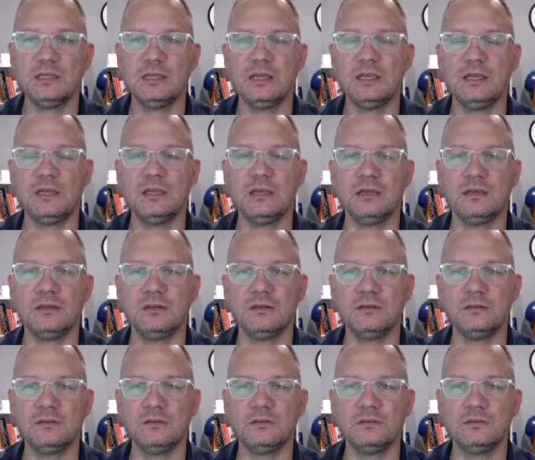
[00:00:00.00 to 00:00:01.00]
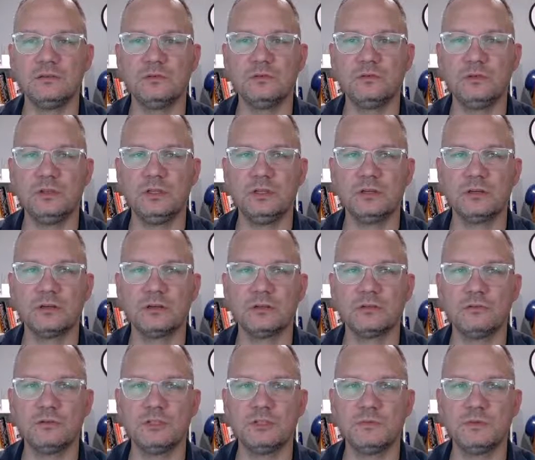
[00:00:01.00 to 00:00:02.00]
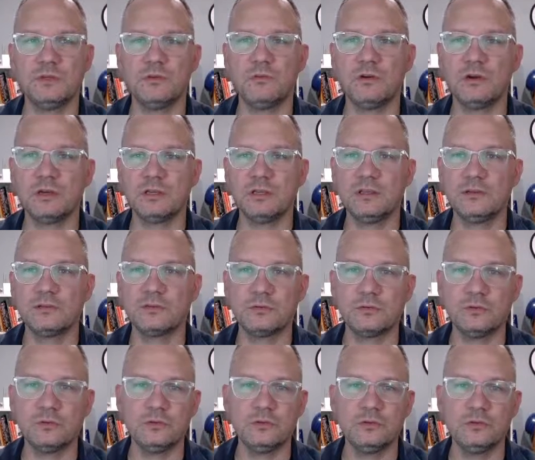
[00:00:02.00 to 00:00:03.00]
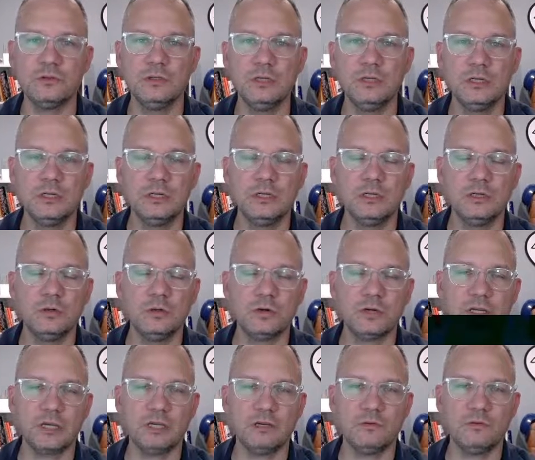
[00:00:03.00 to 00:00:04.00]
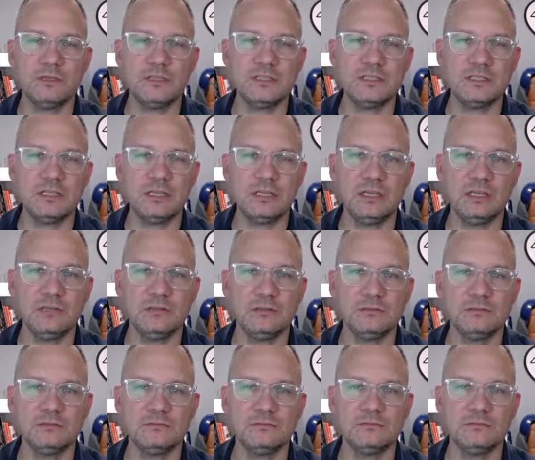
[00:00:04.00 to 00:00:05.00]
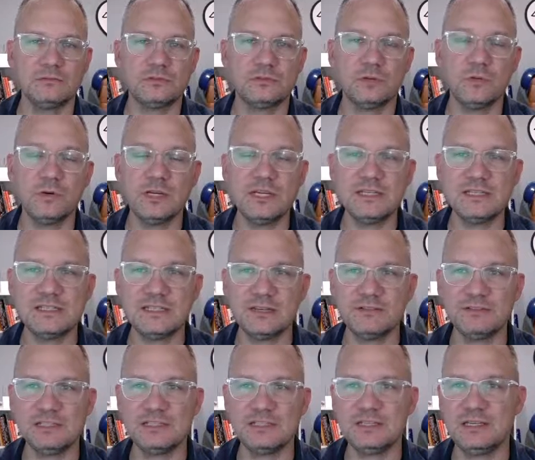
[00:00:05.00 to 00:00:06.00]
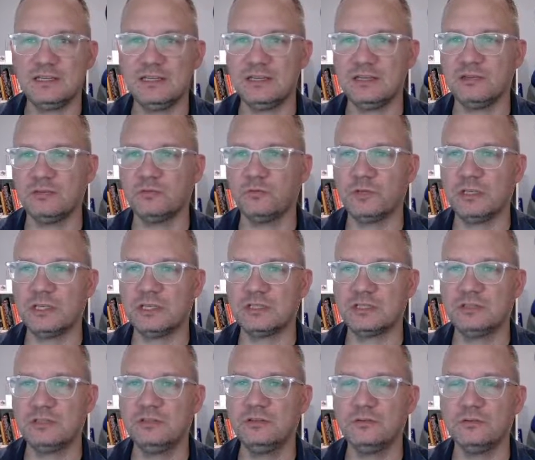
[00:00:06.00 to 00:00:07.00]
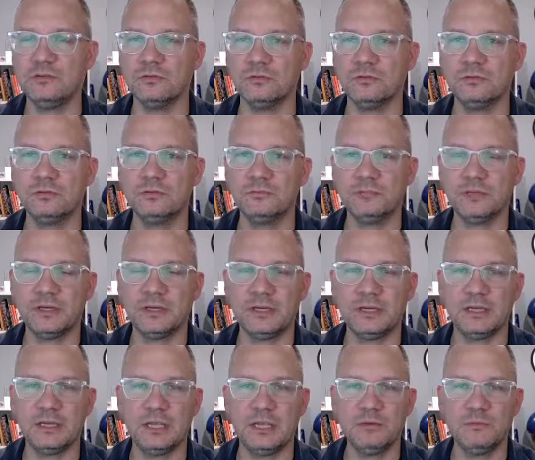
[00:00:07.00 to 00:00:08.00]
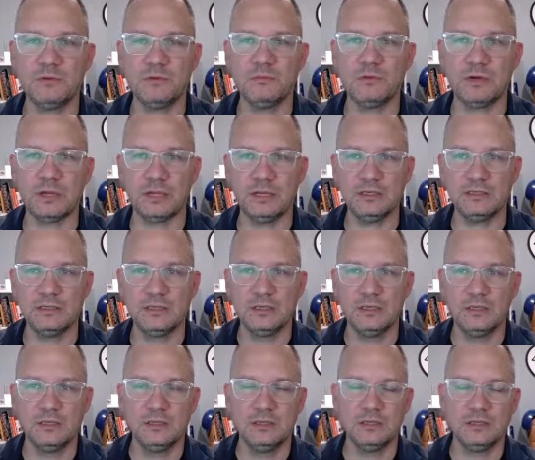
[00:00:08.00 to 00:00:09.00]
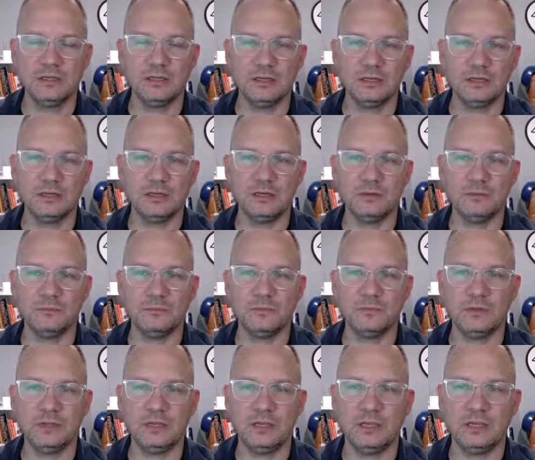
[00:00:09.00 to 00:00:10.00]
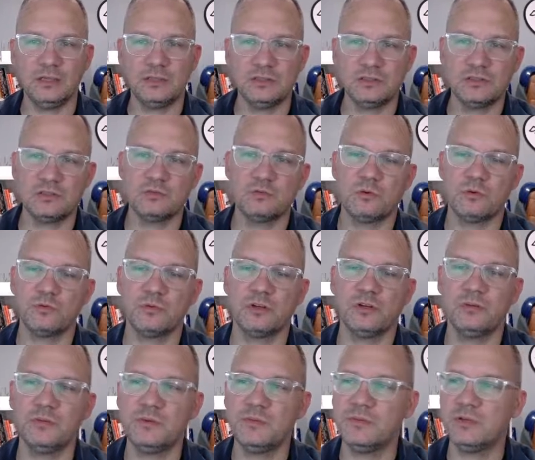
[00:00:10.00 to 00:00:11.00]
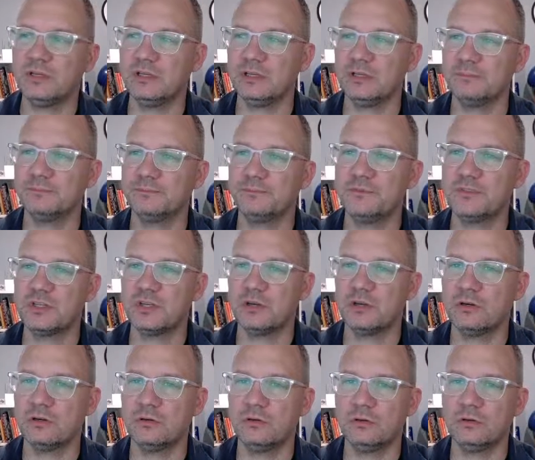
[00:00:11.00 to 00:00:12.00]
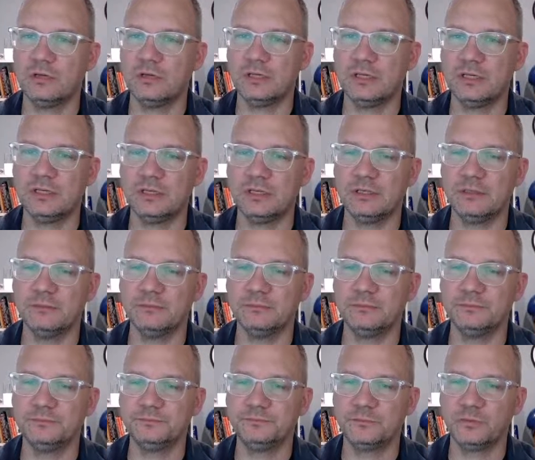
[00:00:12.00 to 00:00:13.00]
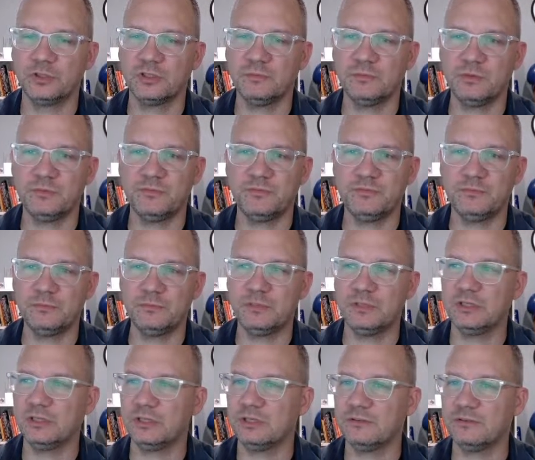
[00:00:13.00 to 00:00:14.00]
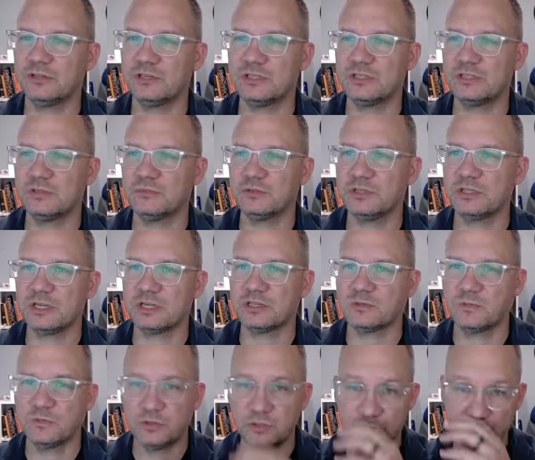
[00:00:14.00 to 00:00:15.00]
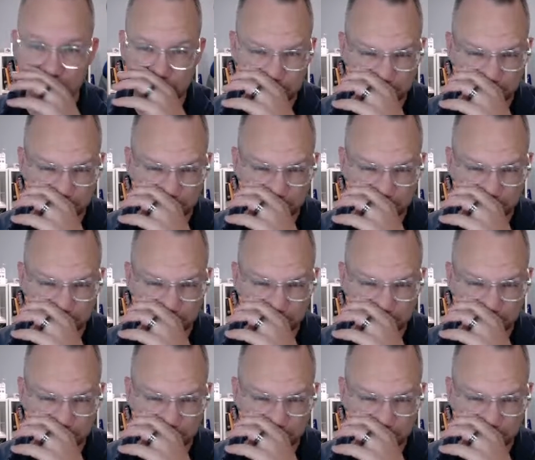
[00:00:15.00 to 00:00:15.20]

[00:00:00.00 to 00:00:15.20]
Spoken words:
and we are going to be walking through Workout Wednesday 2017, Week 2 by Emma White, and this is what we're going to be building. So we're going to be building a very simple dashboard.